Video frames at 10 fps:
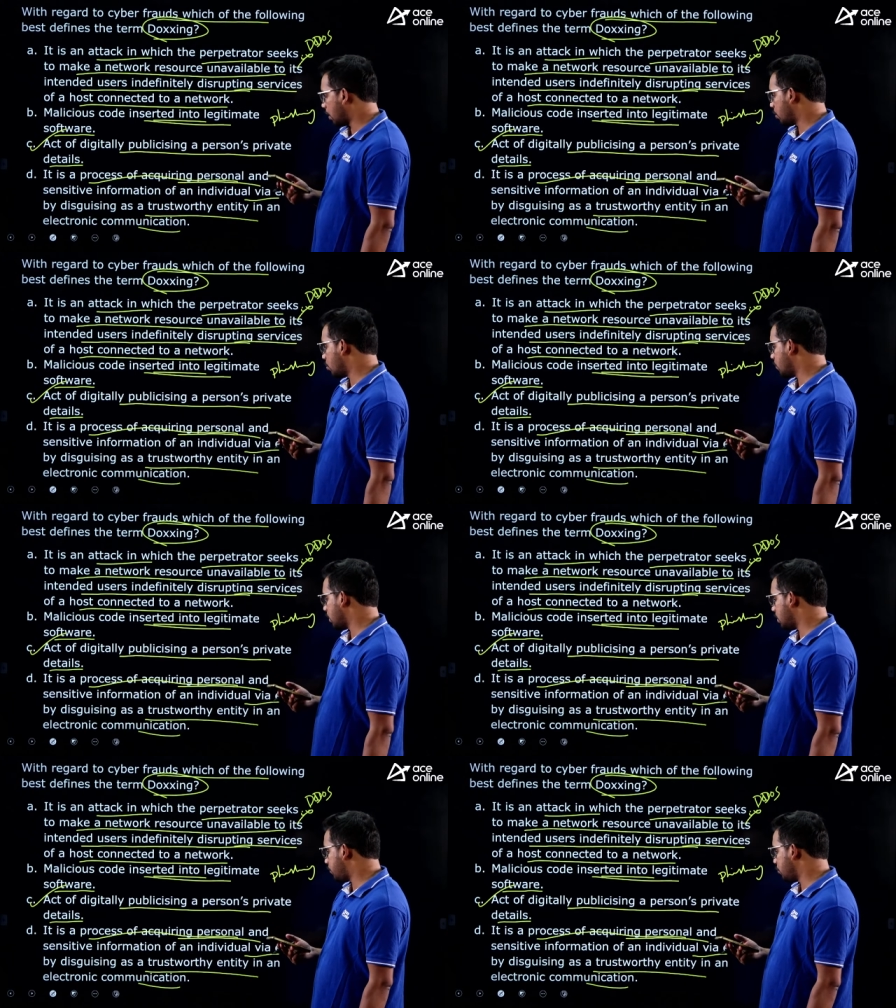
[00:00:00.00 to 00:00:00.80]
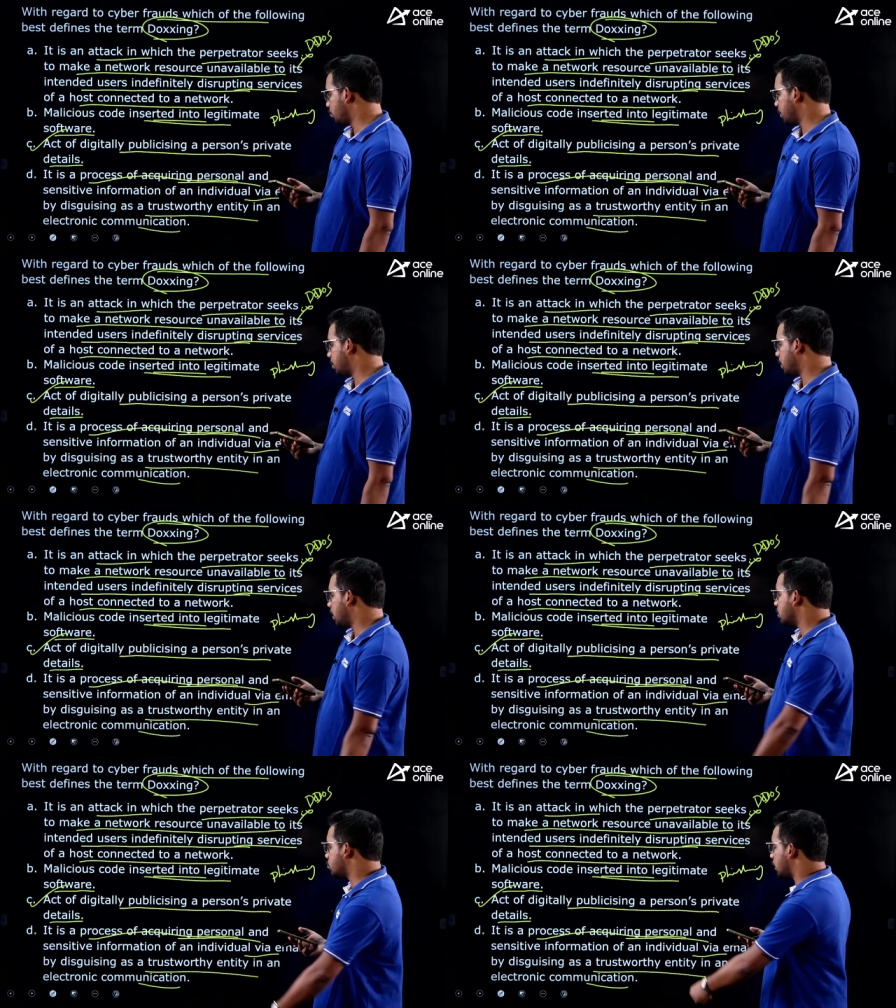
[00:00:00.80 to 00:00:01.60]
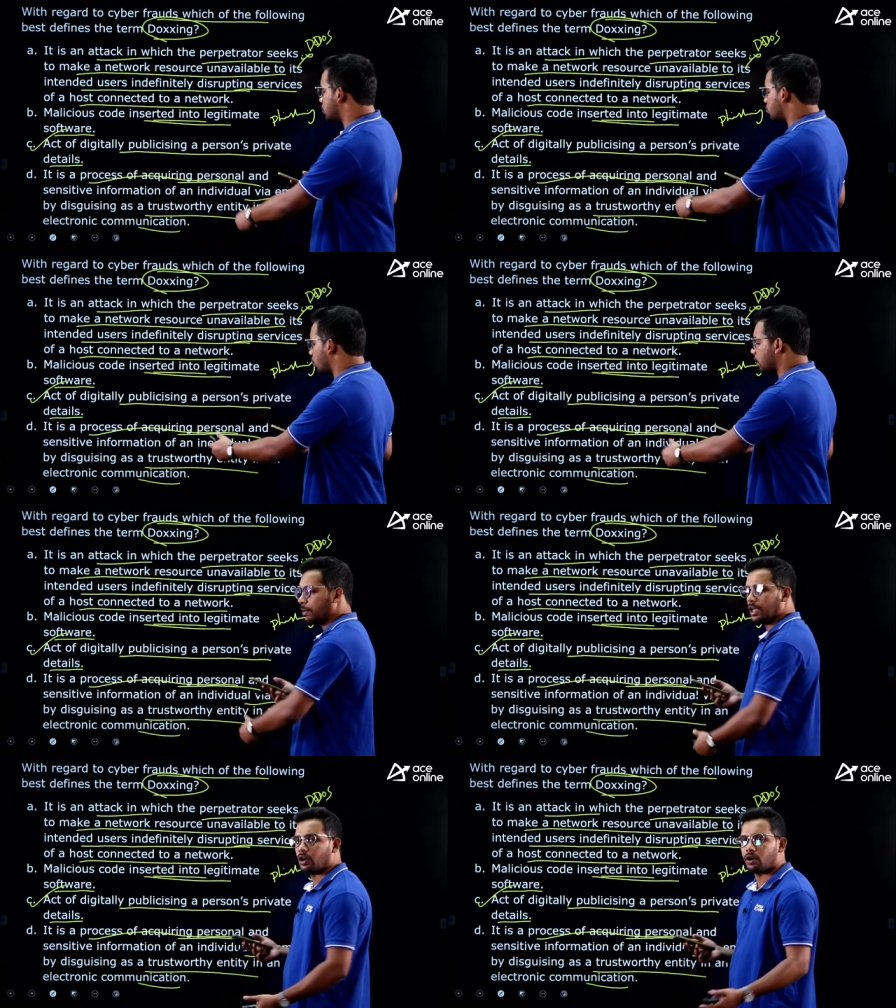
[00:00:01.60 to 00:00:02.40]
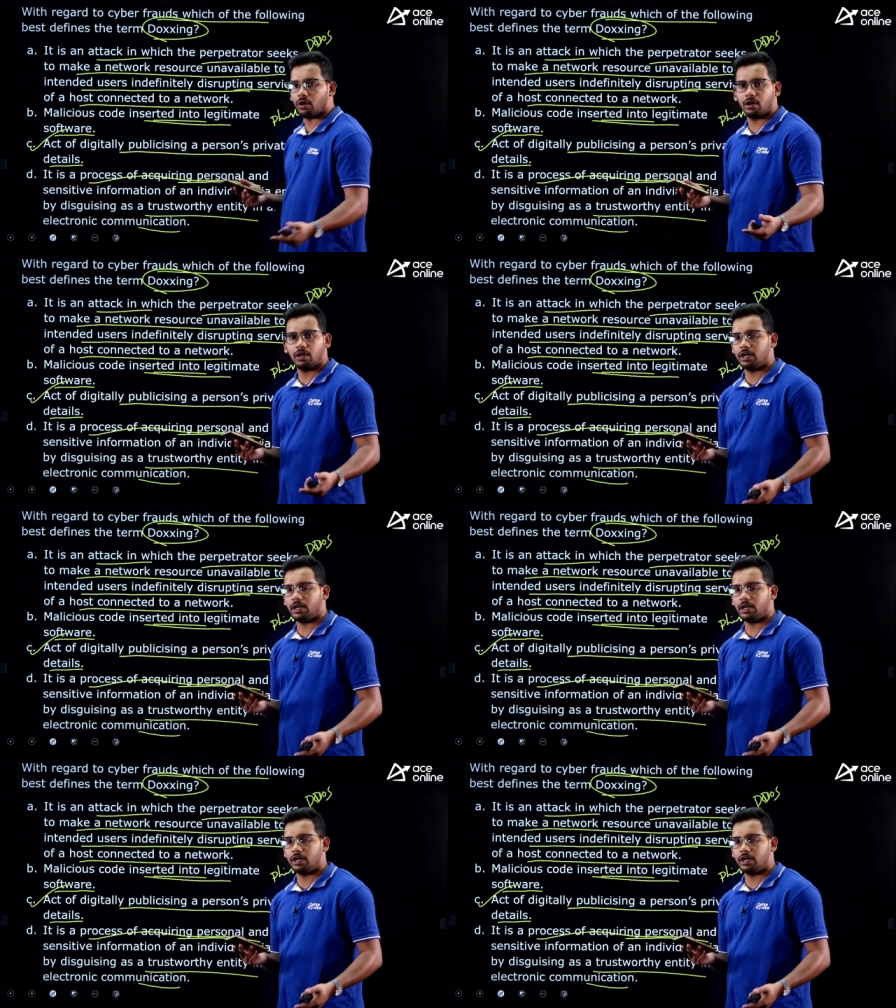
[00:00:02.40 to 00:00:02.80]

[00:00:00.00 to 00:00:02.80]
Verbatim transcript: I do not know why few people, it is there is no email and all,